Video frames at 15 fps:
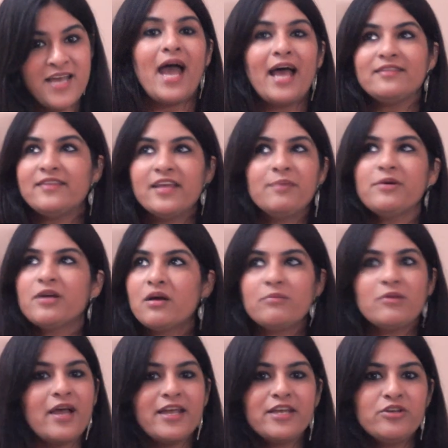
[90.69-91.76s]
and they become
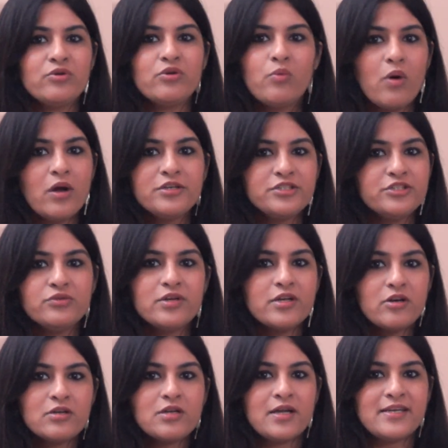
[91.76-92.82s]
like, you know what, you
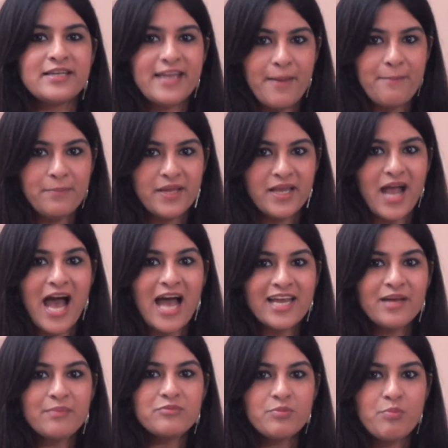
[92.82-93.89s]
cannot condemn me, I
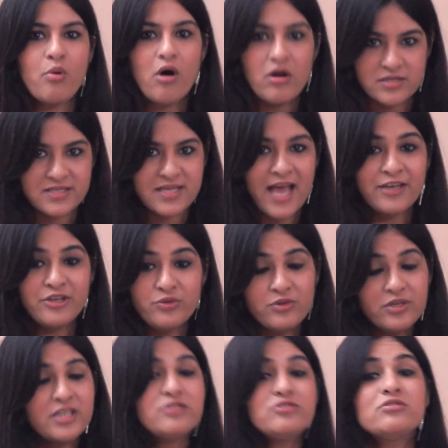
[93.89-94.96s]
am the boss and you
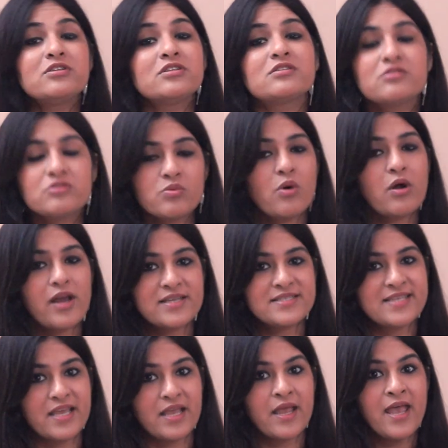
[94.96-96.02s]
need to listen to what I
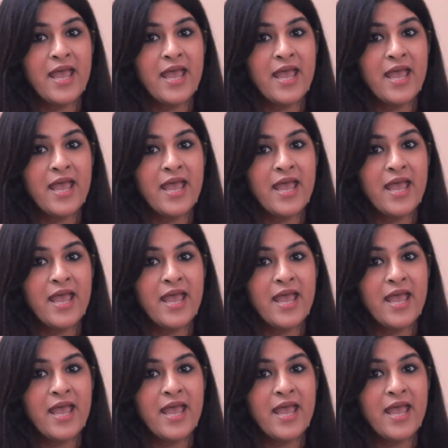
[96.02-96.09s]
say.